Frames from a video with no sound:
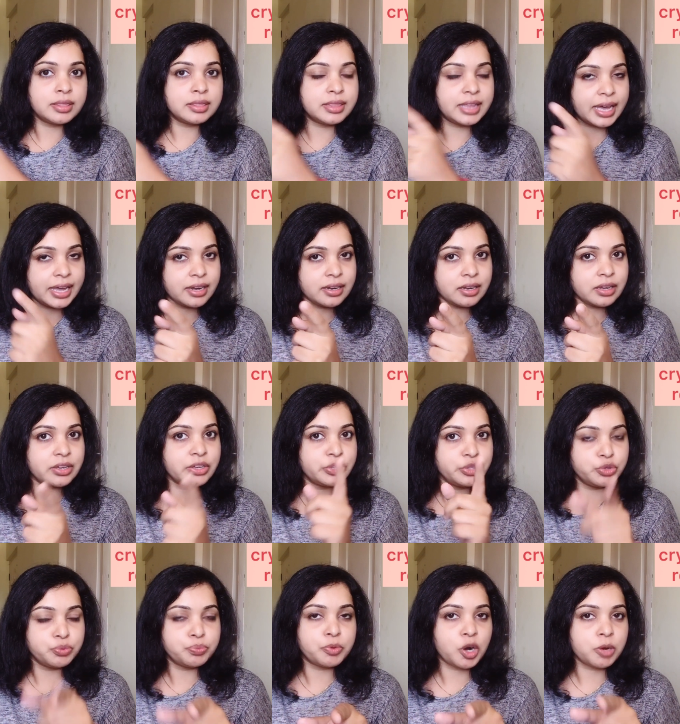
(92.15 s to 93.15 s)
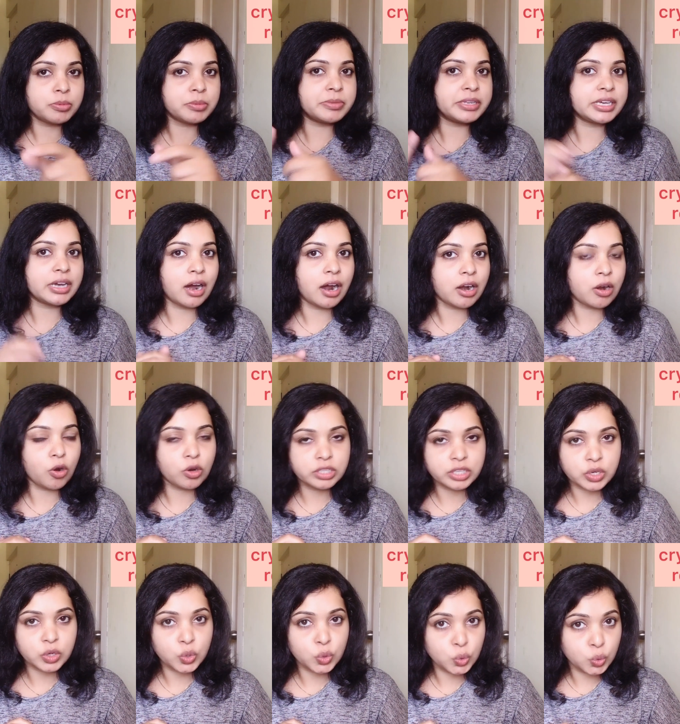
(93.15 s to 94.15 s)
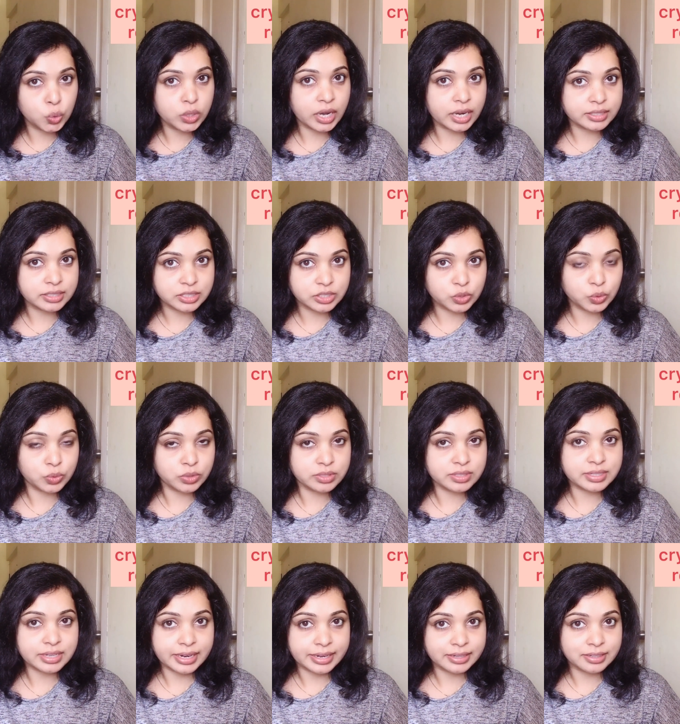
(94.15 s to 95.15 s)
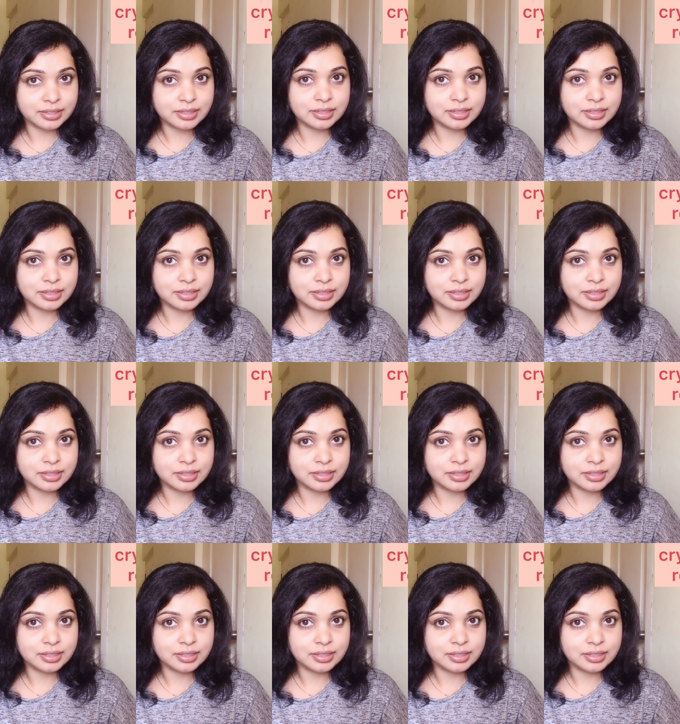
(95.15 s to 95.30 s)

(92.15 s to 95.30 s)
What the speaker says: then you probably are on the cool undertone side.